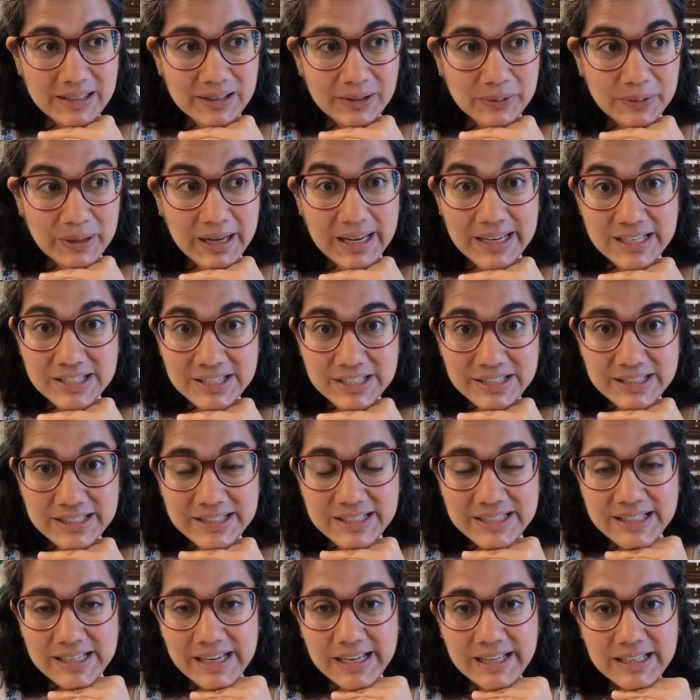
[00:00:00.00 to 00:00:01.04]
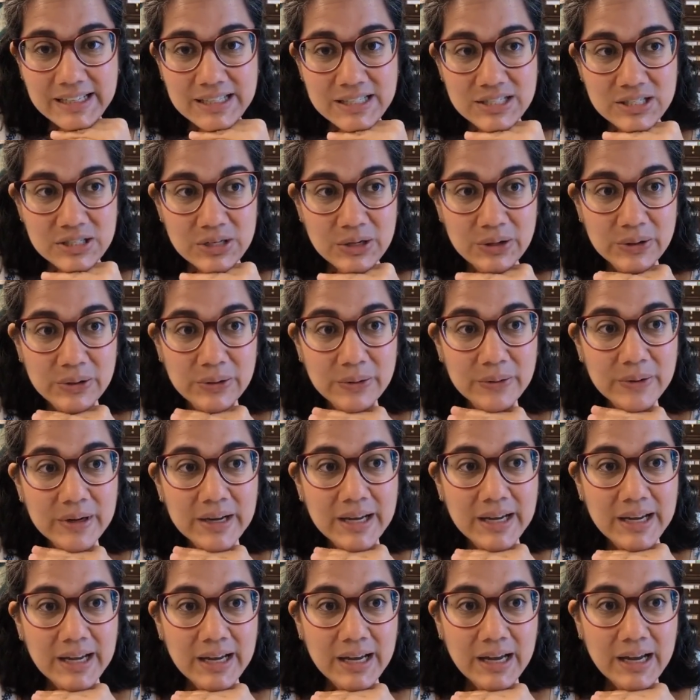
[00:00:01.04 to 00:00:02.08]
locations, and so
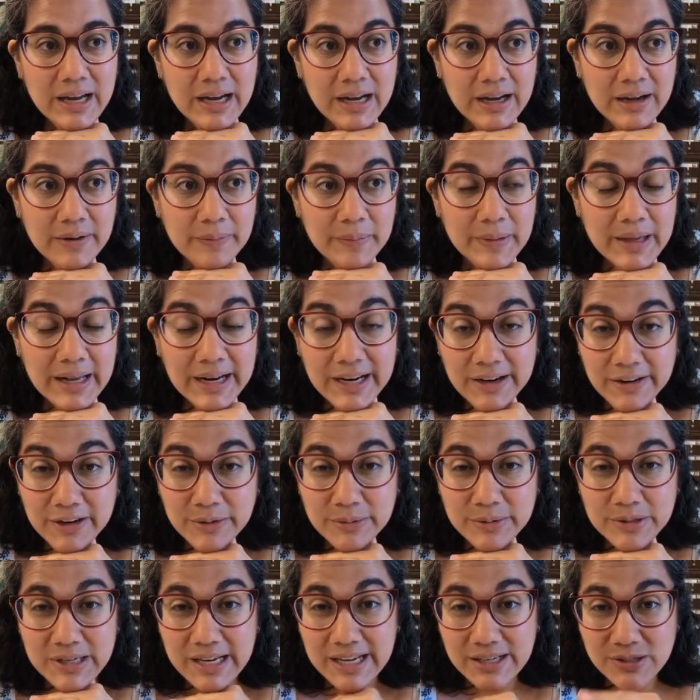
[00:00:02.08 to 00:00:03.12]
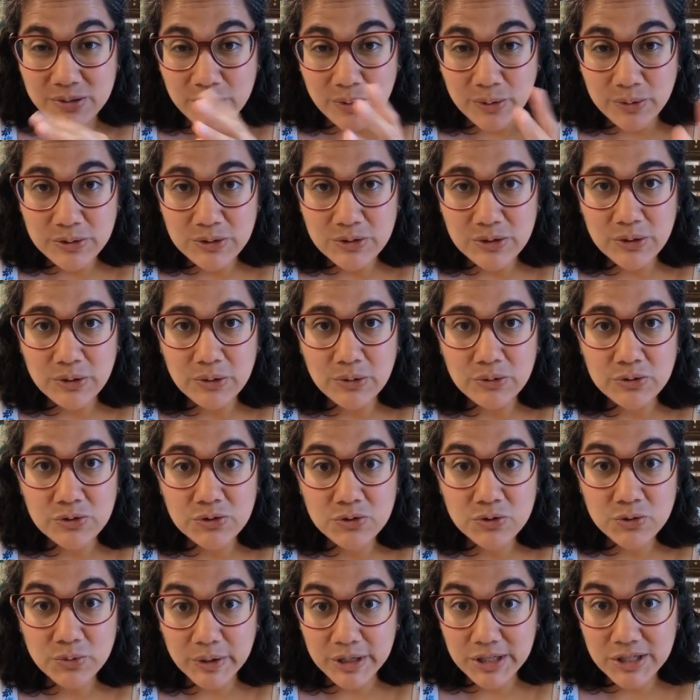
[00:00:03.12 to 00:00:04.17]
that area has also
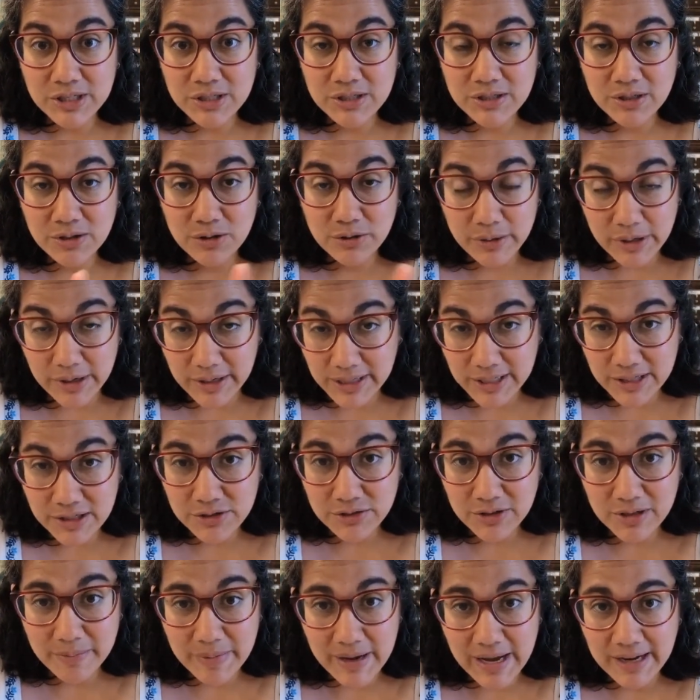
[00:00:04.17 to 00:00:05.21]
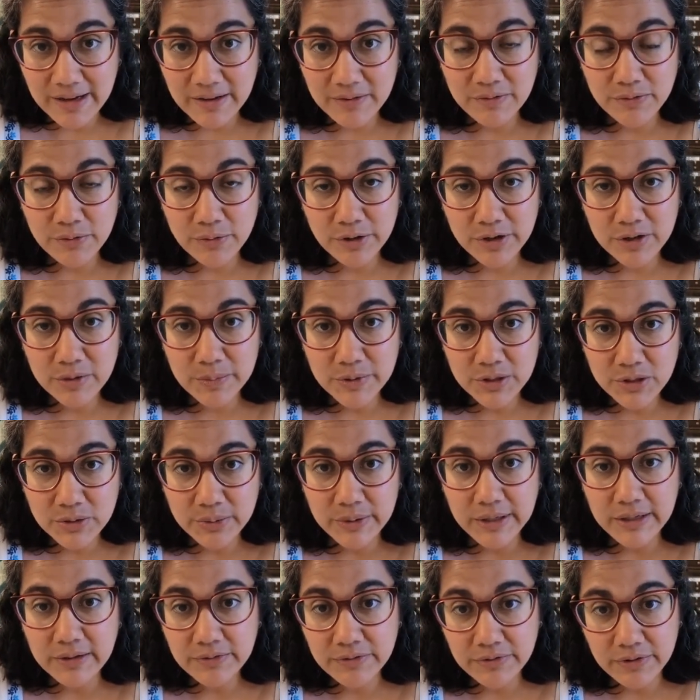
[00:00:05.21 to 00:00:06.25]
switched throughout history back and forth
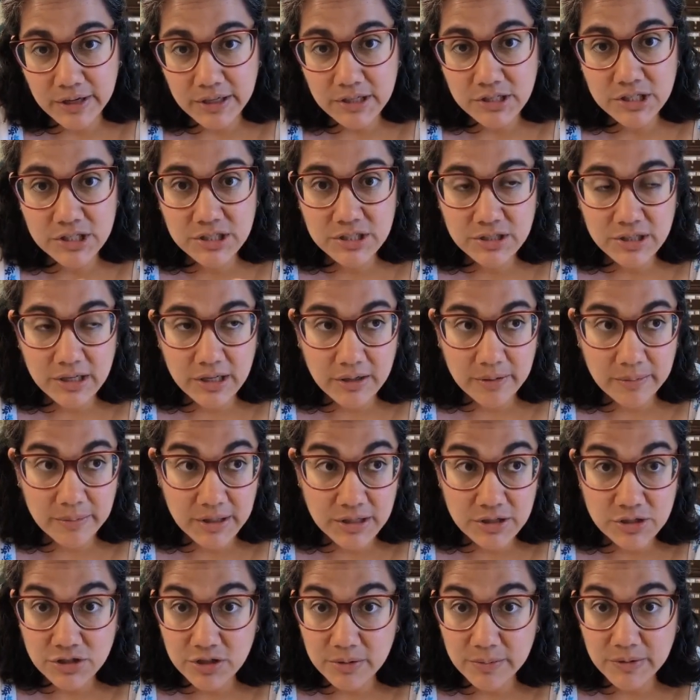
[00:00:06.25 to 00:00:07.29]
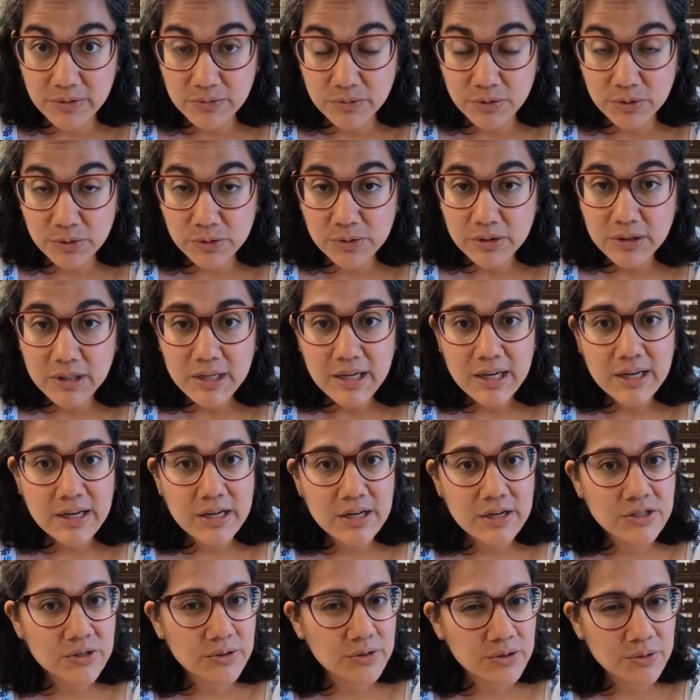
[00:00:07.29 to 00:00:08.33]
between French and German rule.
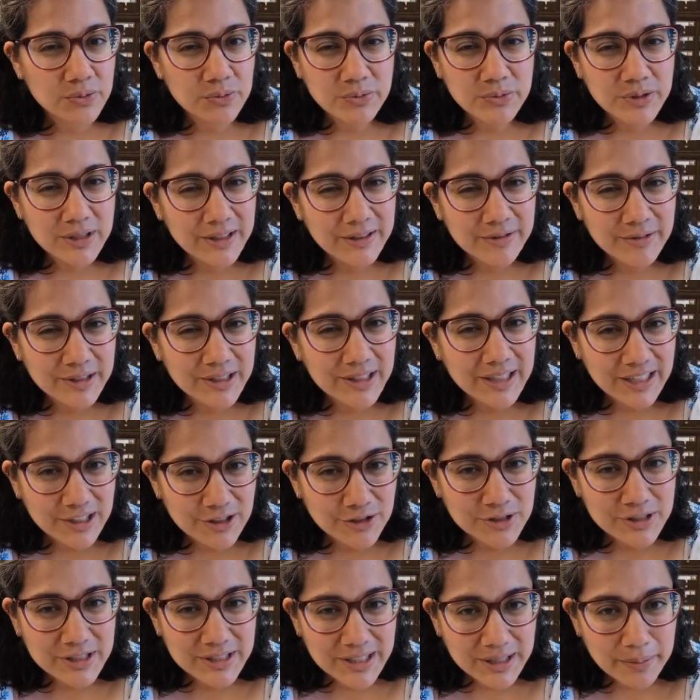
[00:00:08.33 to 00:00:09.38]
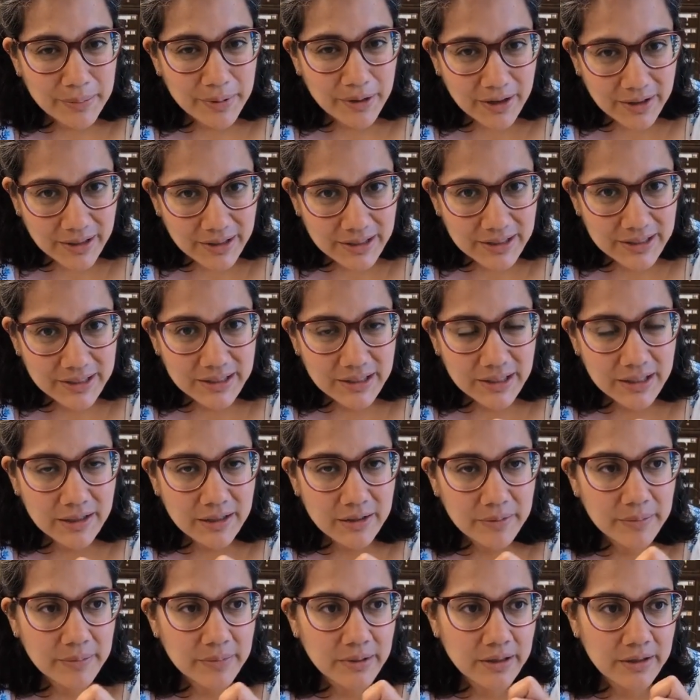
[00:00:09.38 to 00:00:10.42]
So it's a really, really interesting part
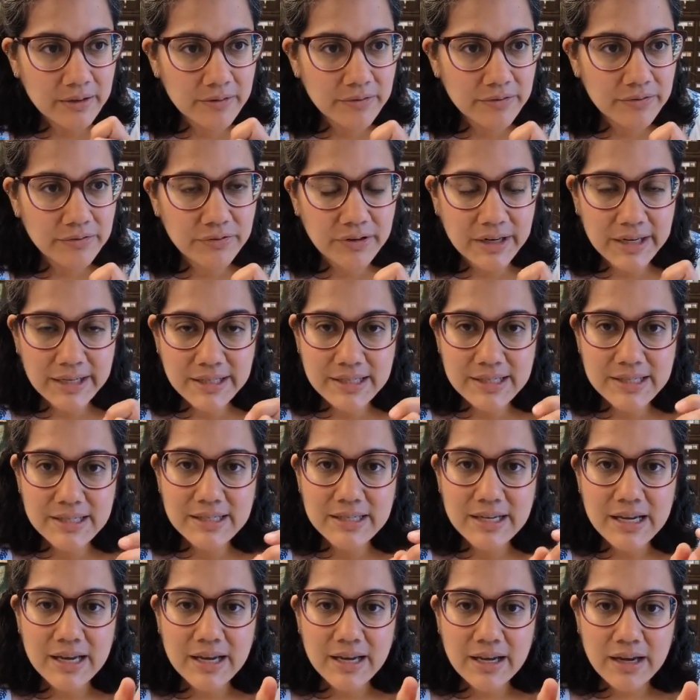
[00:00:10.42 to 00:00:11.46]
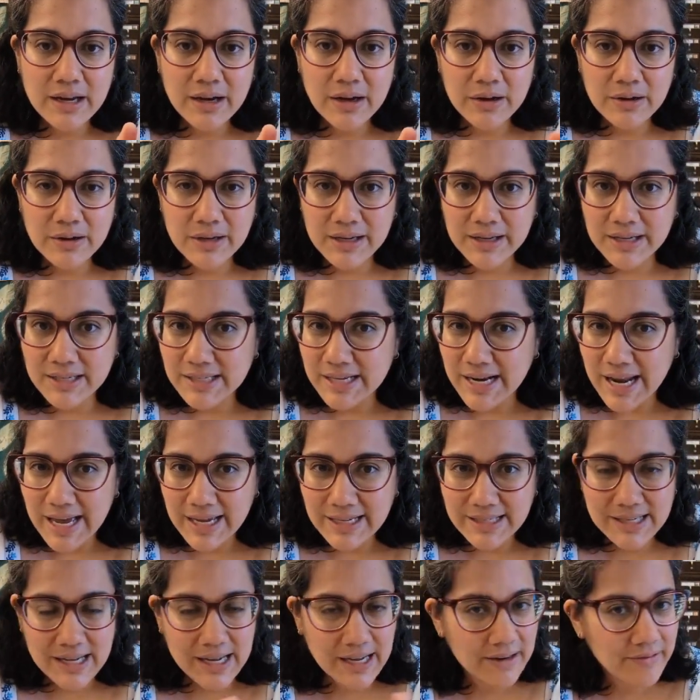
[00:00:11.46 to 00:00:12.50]
of France, because it
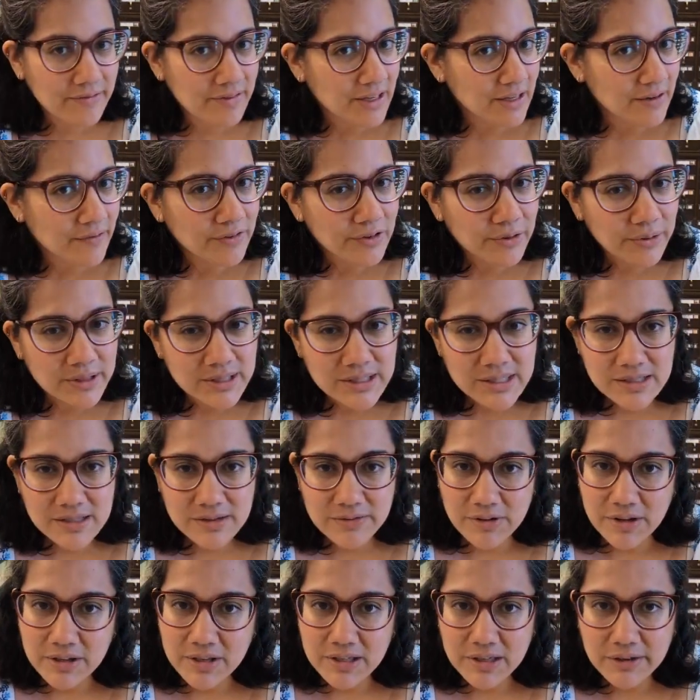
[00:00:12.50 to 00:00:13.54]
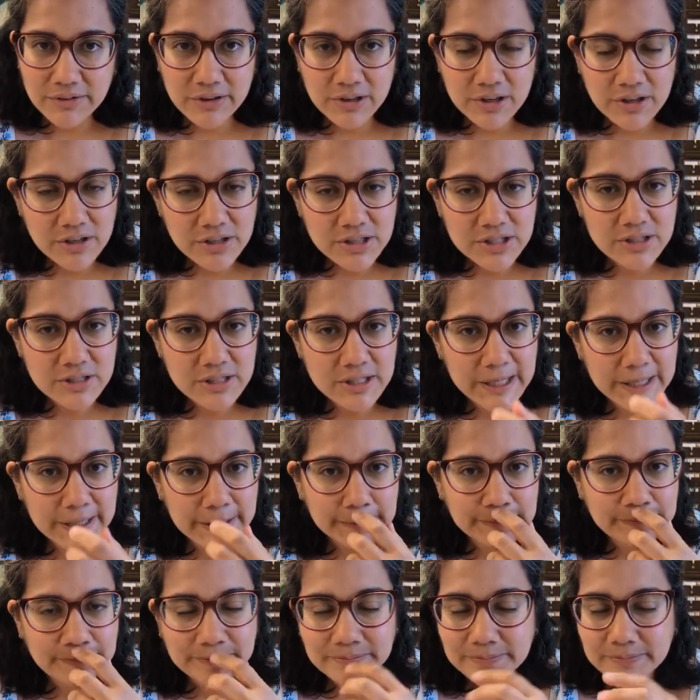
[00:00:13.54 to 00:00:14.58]
has kind of the influences of all the different cultures
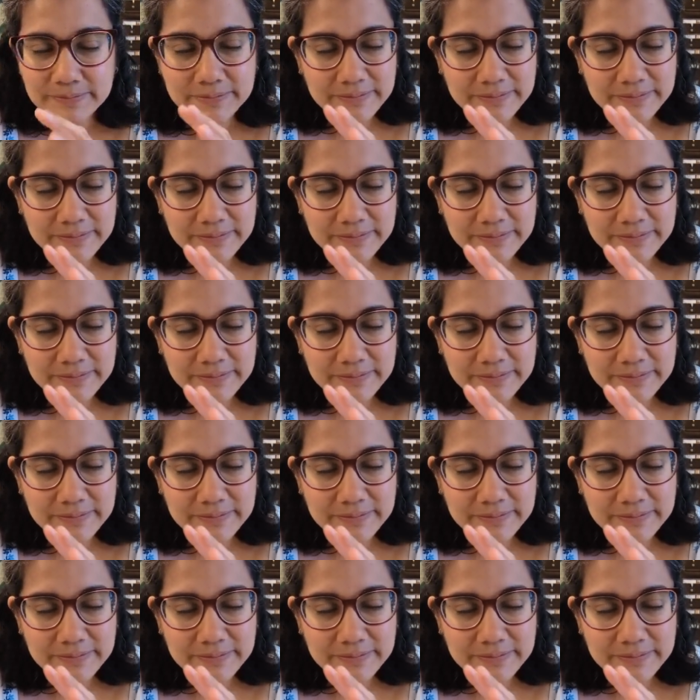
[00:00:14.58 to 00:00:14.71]
there.